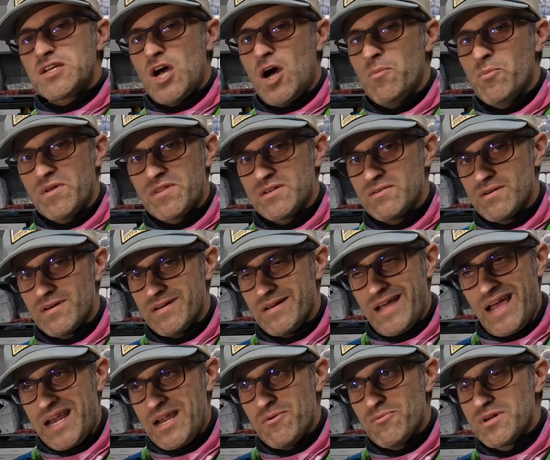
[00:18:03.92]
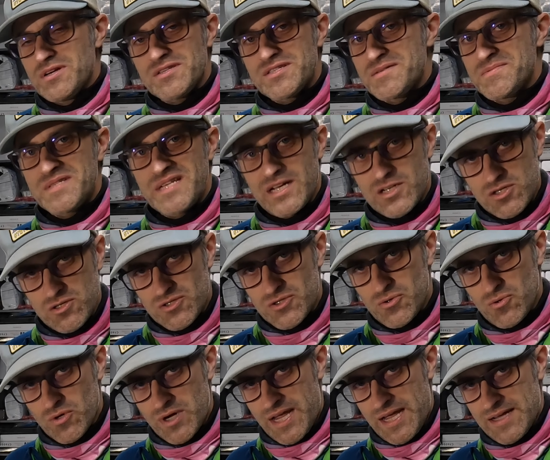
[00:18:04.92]
come with any real substantial
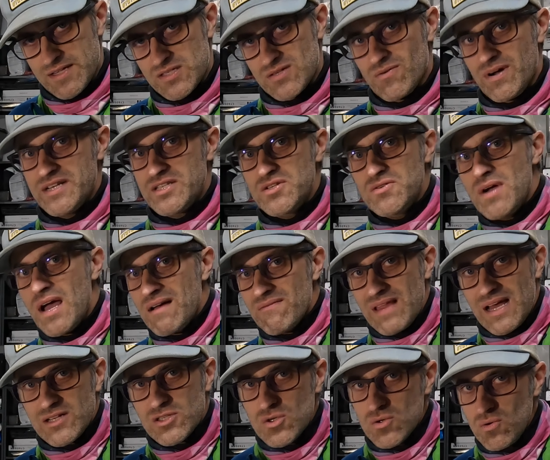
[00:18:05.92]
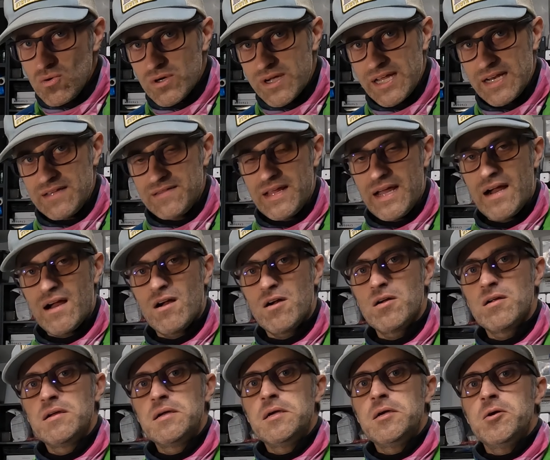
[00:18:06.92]
toolkit. So I do have that toolkit in
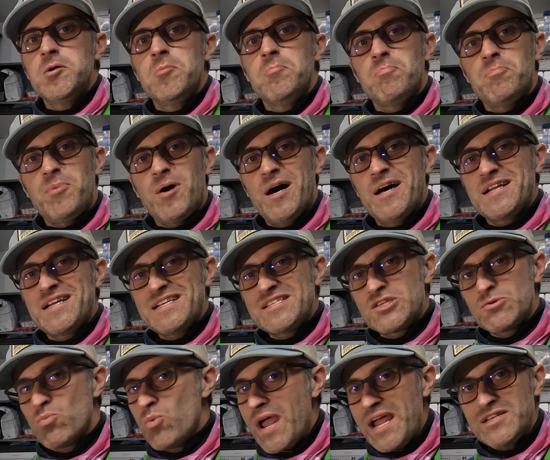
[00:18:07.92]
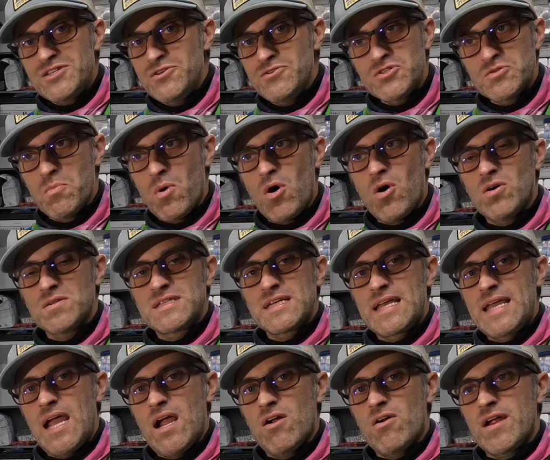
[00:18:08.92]
there, but it's way too small to
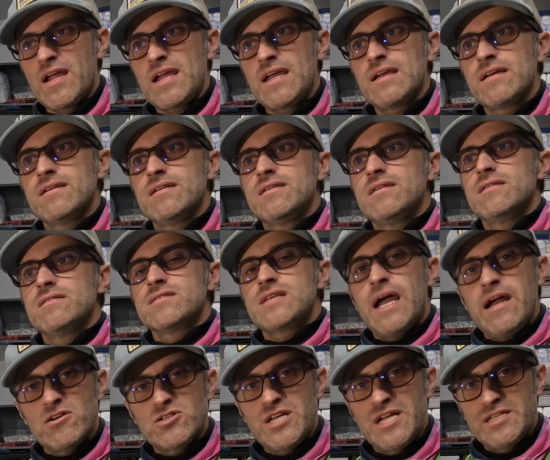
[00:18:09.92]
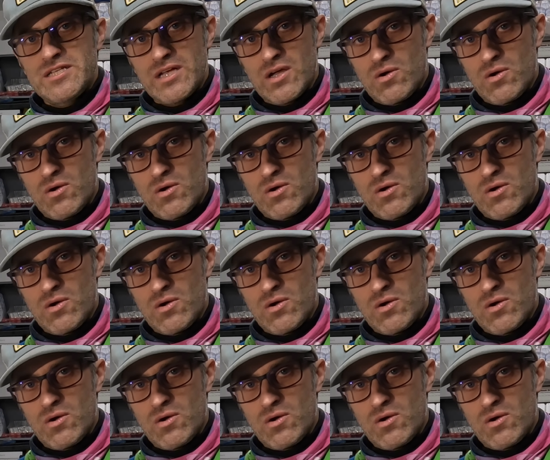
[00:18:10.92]
carry tire changing